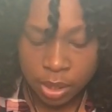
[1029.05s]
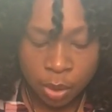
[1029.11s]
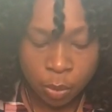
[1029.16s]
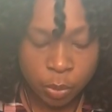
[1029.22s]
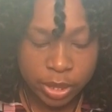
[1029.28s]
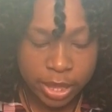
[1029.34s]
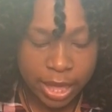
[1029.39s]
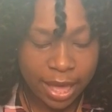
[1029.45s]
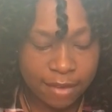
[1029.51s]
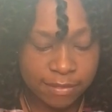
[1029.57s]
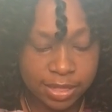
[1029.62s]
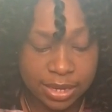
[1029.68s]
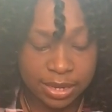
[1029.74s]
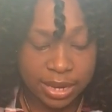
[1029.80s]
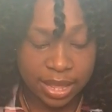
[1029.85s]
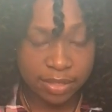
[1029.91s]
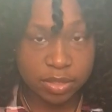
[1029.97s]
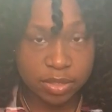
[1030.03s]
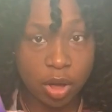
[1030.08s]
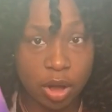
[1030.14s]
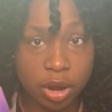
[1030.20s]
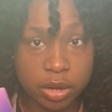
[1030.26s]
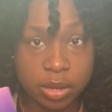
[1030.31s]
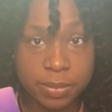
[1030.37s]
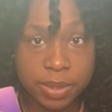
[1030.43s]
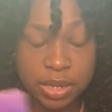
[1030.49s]
We have the Death
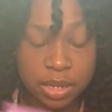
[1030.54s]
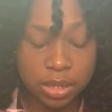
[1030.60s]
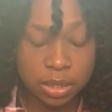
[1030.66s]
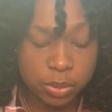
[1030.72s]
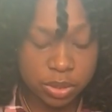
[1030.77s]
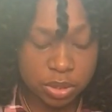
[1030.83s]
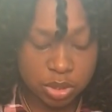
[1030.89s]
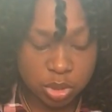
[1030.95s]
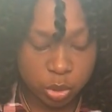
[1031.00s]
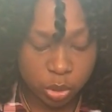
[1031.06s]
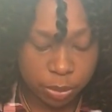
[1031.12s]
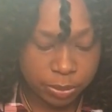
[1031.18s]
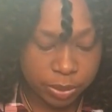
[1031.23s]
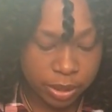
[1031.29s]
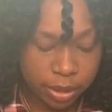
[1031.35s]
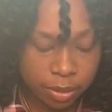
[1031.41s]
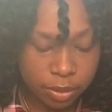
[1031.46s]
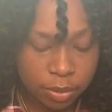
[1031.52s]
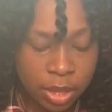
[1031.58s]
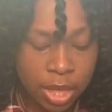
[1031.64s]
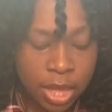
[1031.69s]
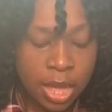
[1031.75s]
card. Could be dealing with the Scorpio.